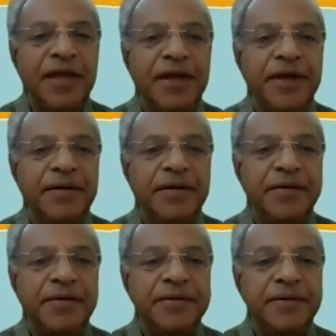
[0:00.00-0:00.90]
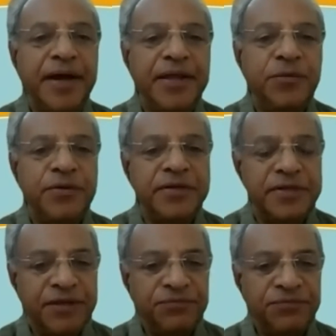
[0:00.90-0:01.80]
And I would
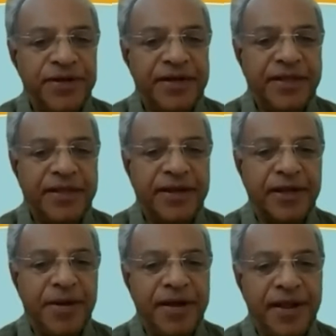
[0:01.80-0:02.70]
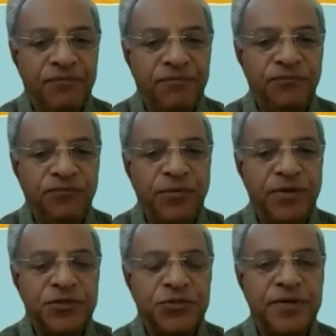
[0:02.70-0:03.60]
definitely recommend
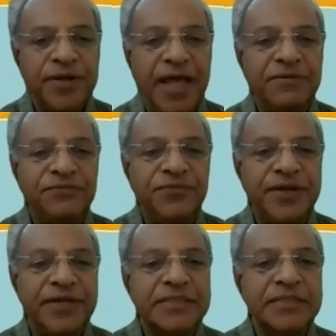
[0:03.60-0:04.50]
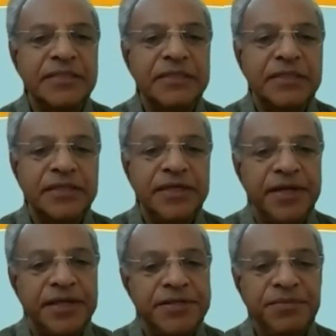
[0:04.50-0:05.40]
everyone should have a fitness
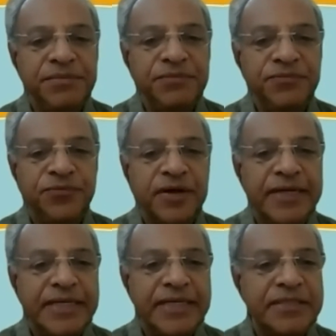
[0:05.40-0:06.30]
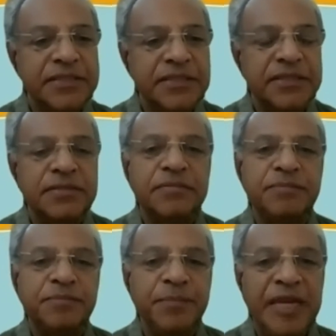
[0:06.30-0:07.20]
regime for at least
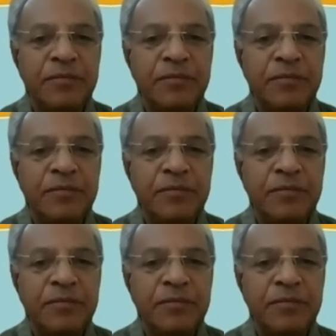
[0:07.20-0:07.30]
the